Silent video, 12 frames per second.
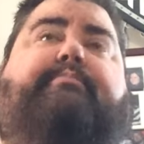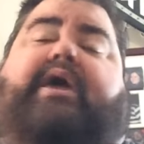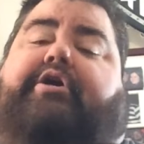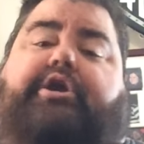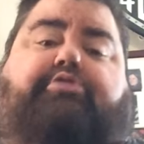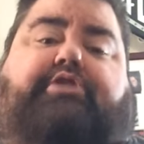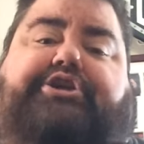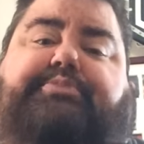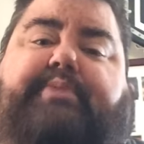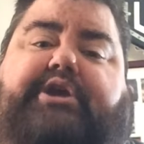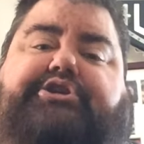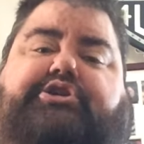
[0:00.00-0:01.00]
Merry
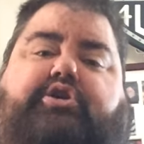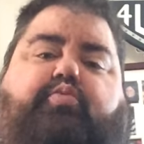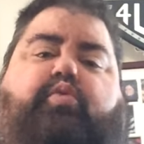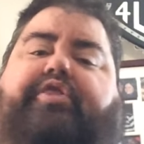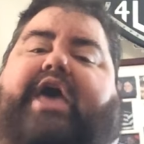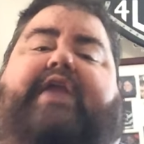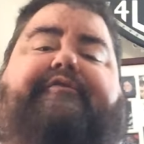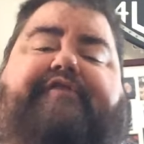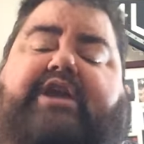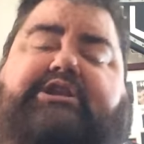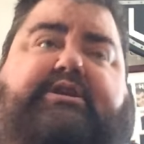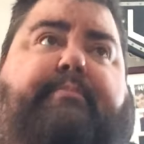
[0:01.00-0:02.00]
Christmas? Will that
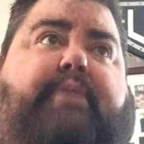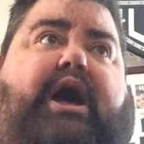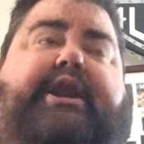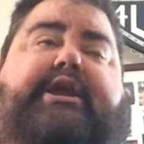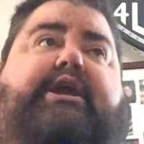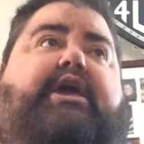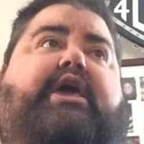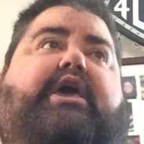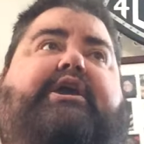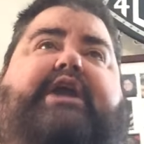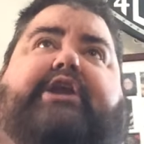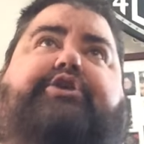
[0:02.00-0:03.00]
offend somebody?
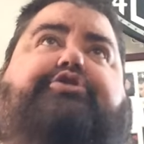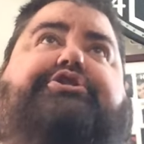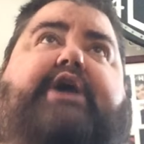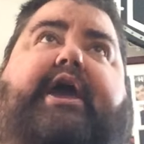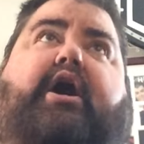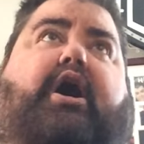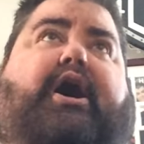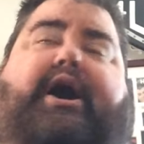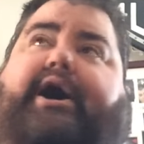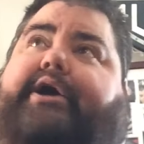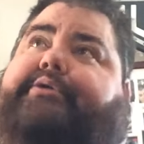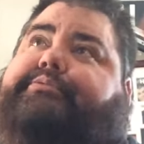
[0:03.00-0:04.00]
Can you say
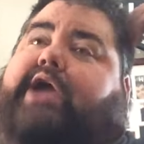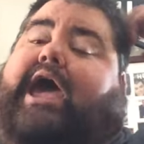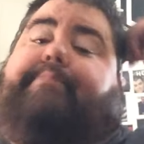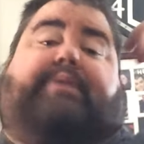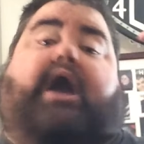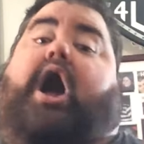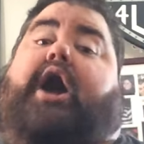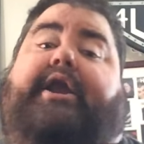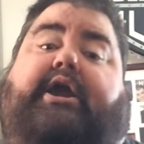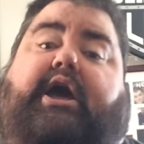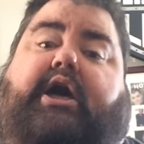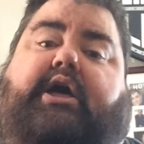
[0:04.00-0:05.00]
Happy
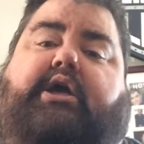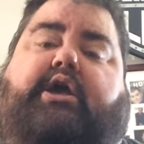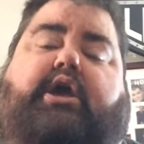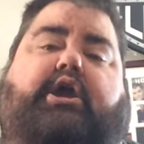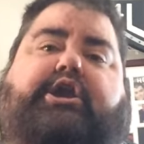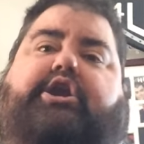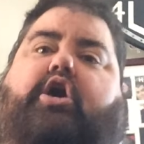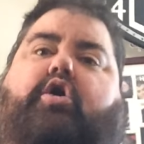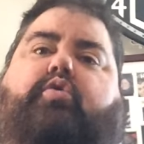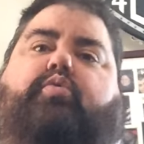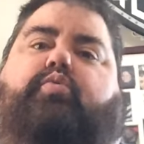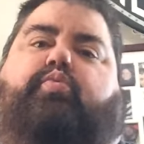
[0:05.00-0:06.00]
Hanukkah? You
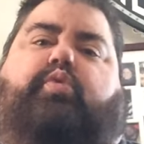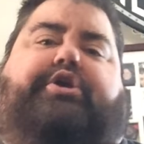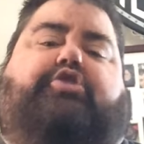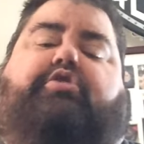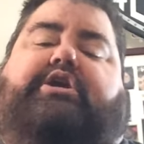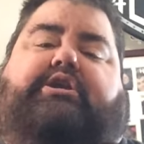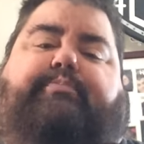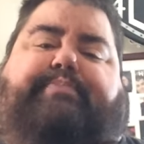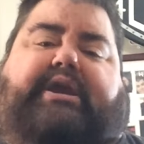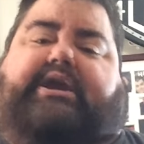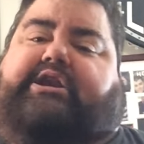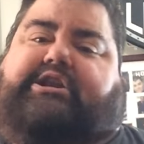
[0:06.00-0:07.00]
know, will you
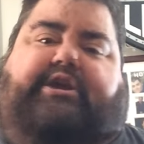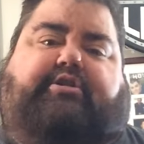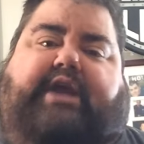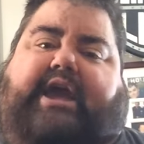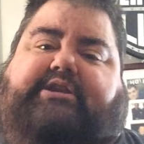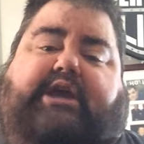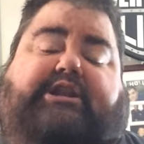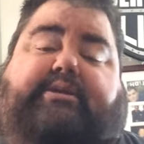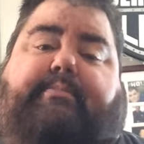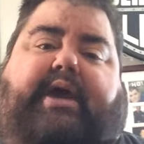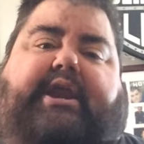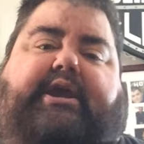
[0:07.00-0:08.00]
be considered
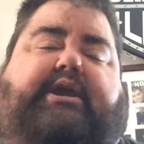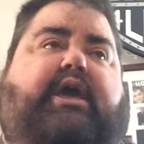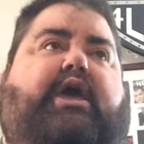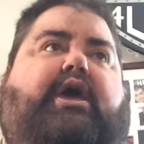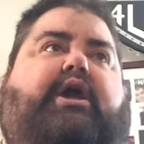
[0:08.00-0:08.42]
anti-Semitic?